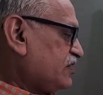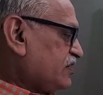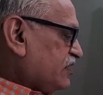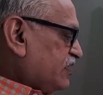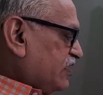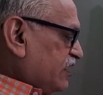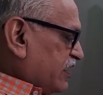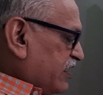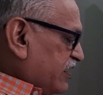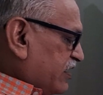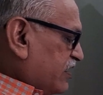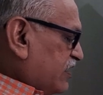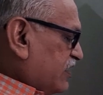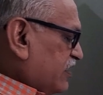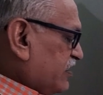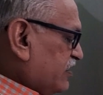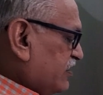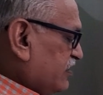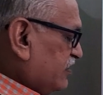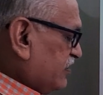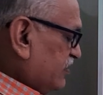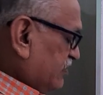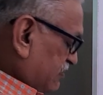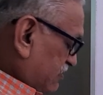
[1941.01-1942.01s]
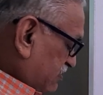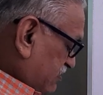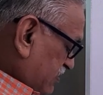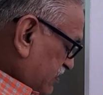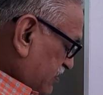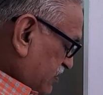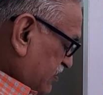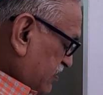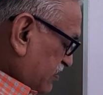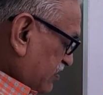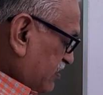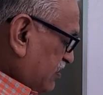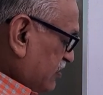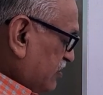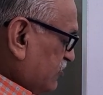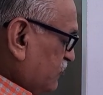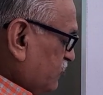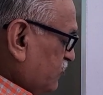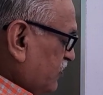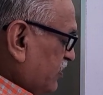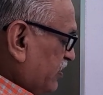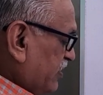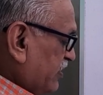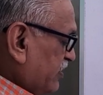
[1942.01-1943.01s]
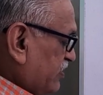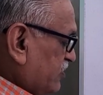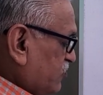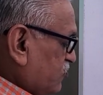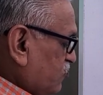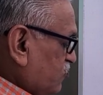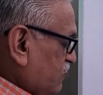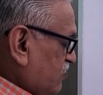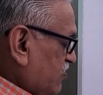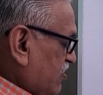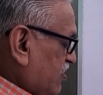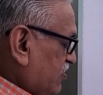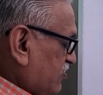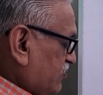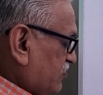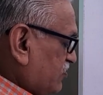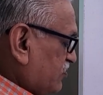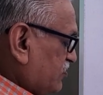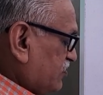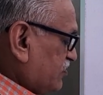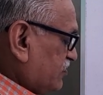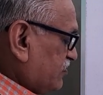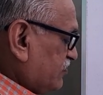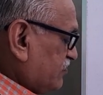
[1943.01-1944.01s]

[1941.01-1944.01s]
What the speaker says: correctly, you will get 2 marks.